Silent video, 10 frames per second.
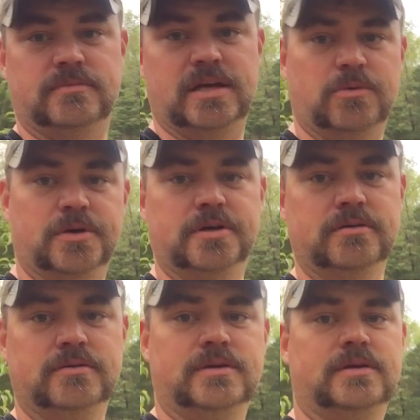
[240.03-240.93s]
that way,
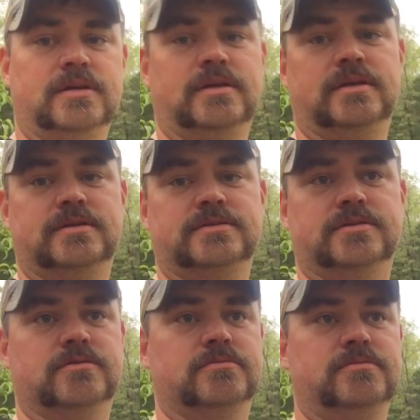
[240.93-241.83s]

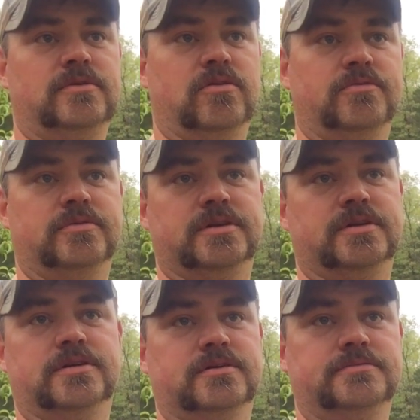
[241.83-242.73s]
so
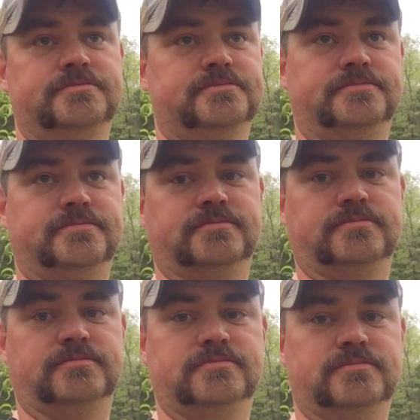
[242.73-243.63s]
hopefully, you know,
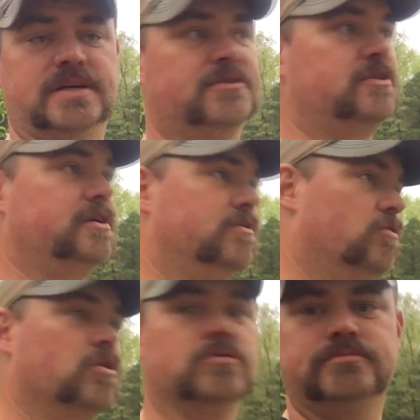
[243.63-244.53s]
everything will
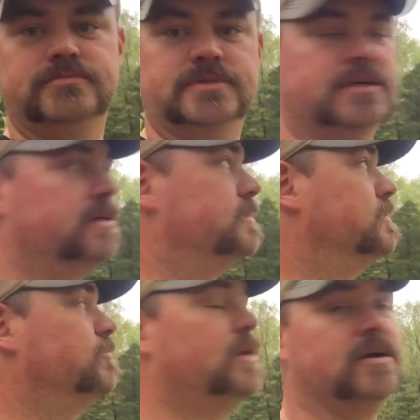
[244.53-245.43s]
grow here.
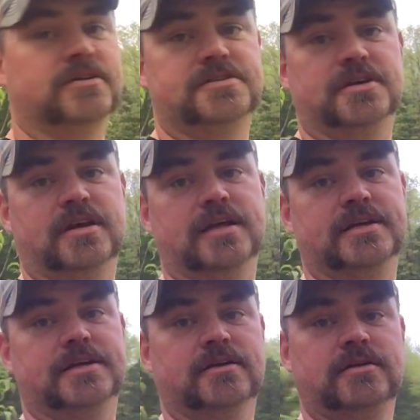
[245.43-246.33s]
We got good
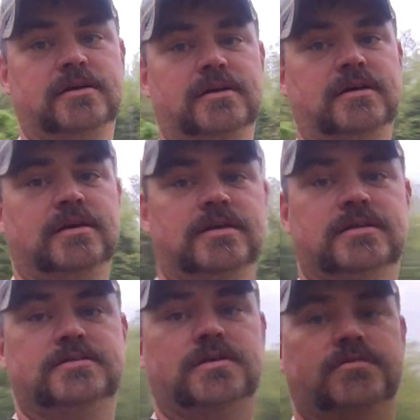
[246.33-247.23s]
sunlight here.
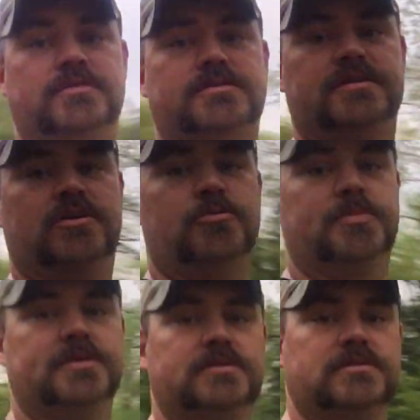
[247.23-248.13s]
It's obviously
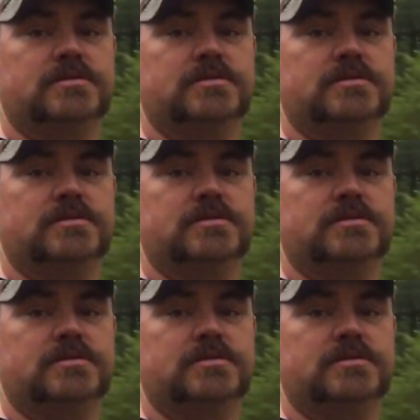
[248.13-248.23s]
open.